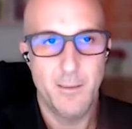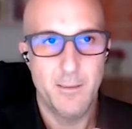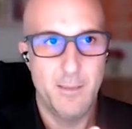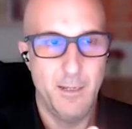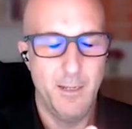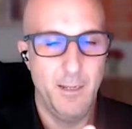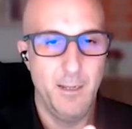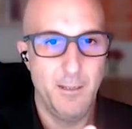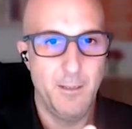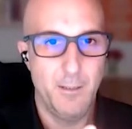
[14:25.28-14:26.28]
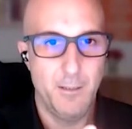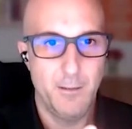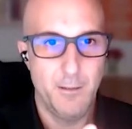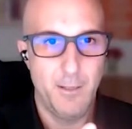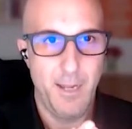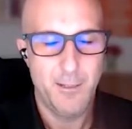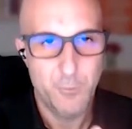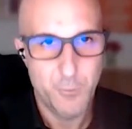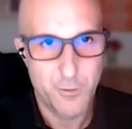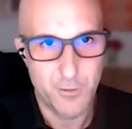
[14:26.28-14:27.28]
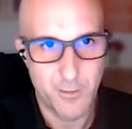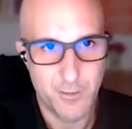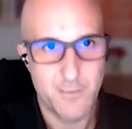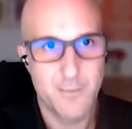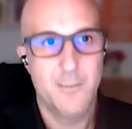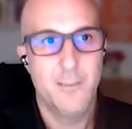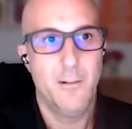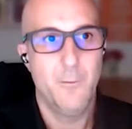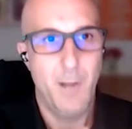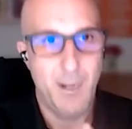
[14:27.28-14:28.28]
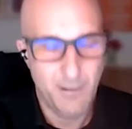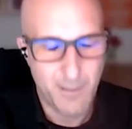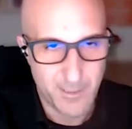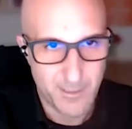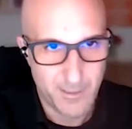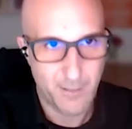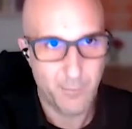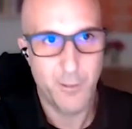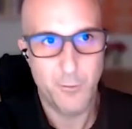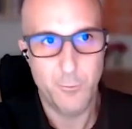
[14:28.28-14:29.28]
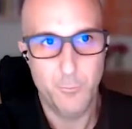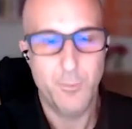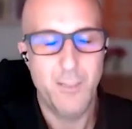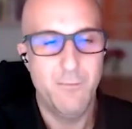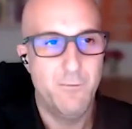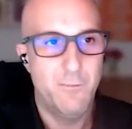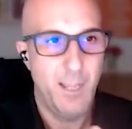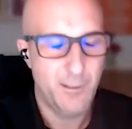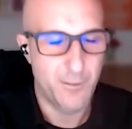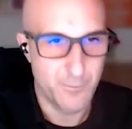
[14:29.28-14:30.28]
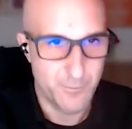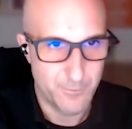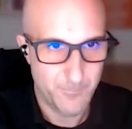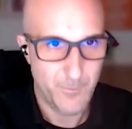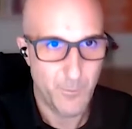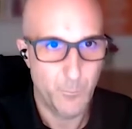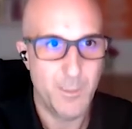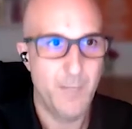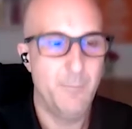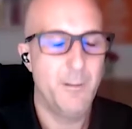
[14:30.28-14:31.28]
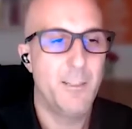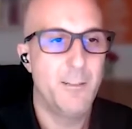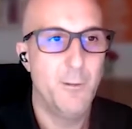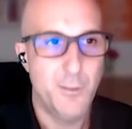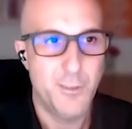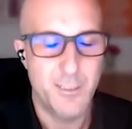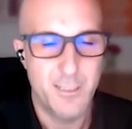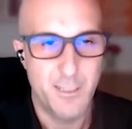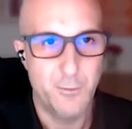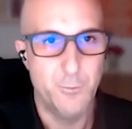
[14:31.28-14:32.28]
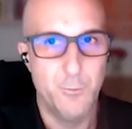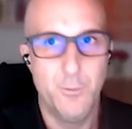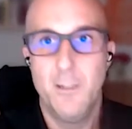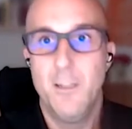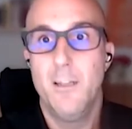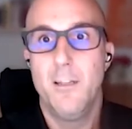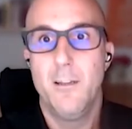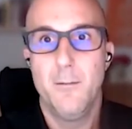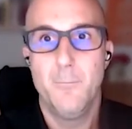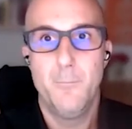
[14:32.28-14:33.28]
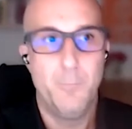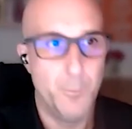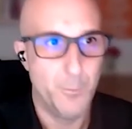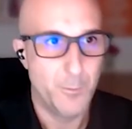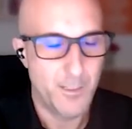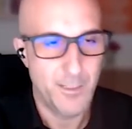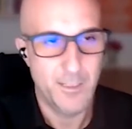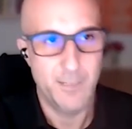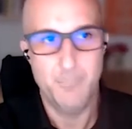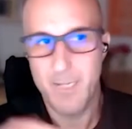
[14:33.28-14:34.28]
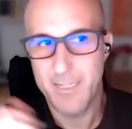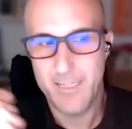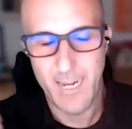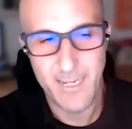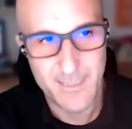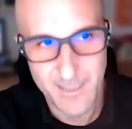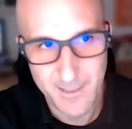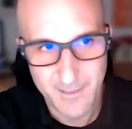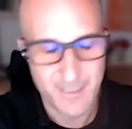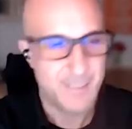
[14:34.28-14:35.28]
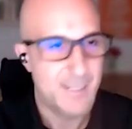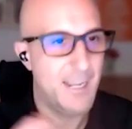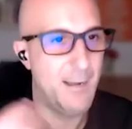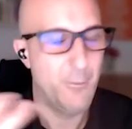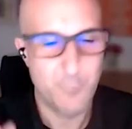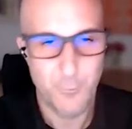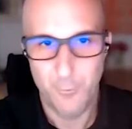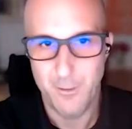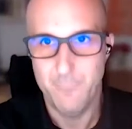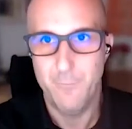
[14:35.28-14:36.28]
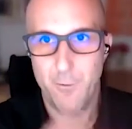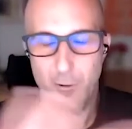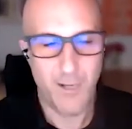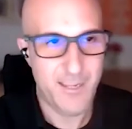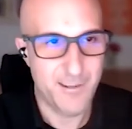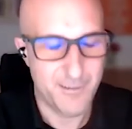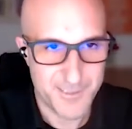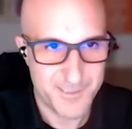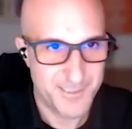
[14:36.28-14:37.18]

The end users rarely are going to put in value whatever technology that you put in big data, in cloud, or in fog layers.